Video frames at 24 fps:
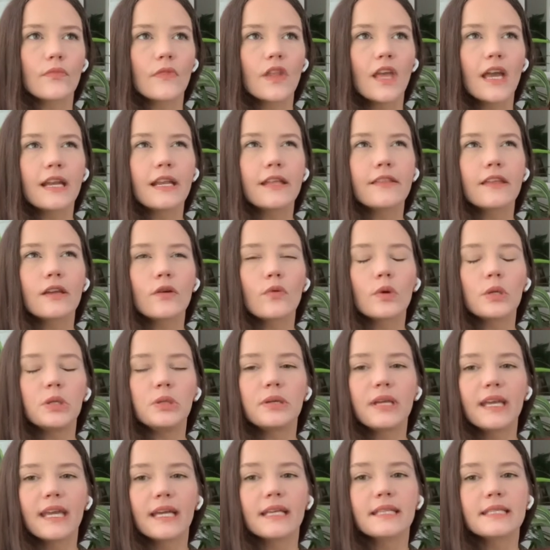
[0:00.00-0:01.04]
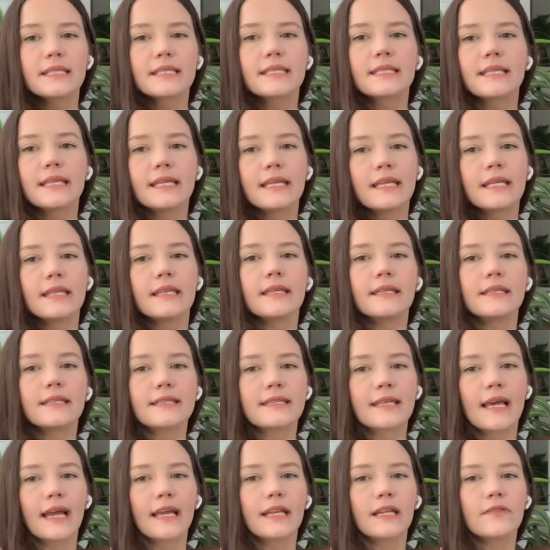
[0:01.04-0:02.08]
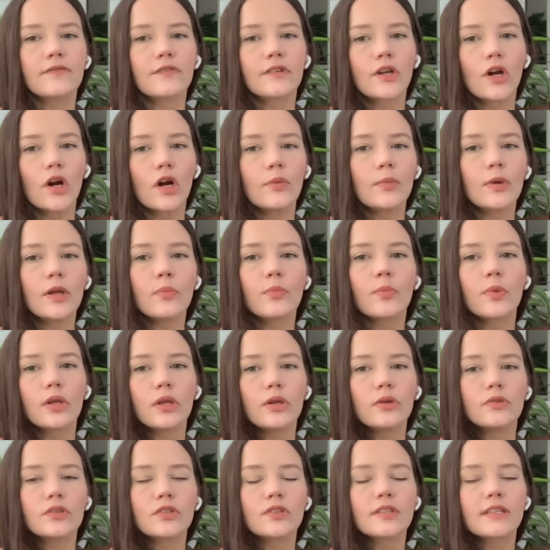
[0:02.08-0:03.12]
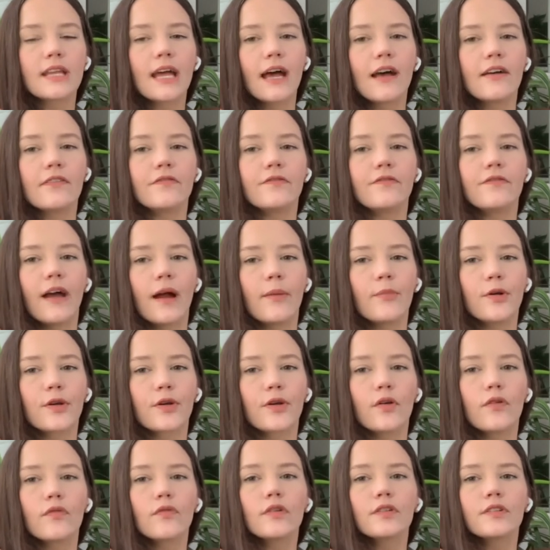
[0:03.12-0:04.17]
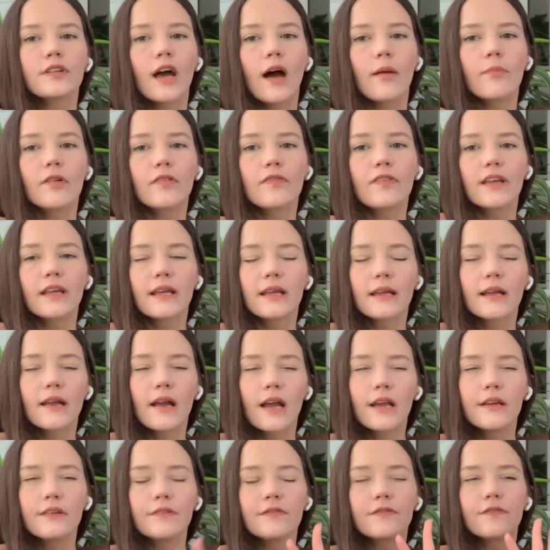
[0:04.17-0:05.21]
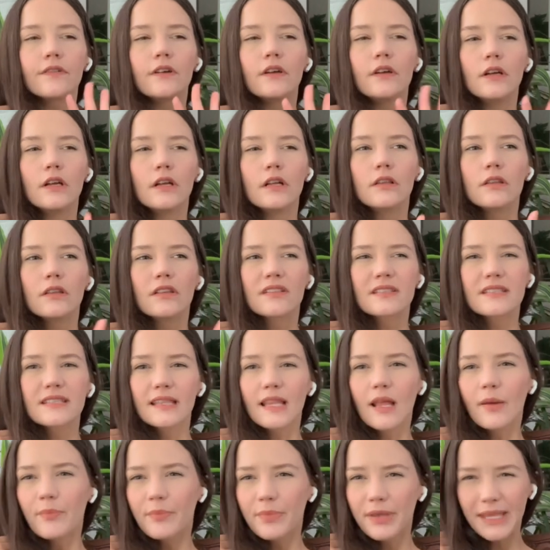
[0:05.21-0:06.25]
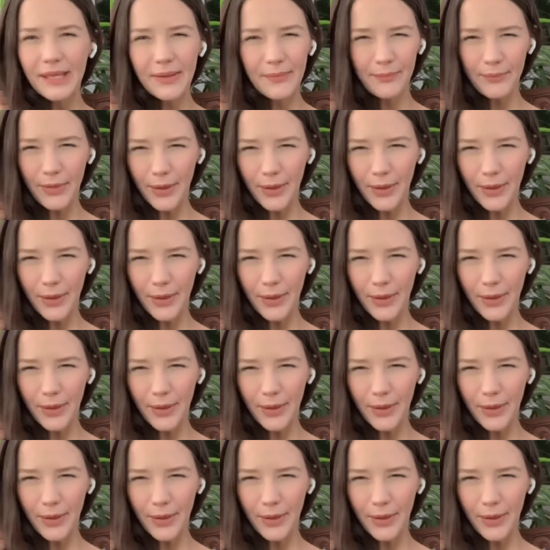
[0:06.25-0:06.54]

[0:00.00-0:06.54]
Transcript: anything where you can't see the design of the garment, but you just have fabric over top of it. It kind of looks lumpy and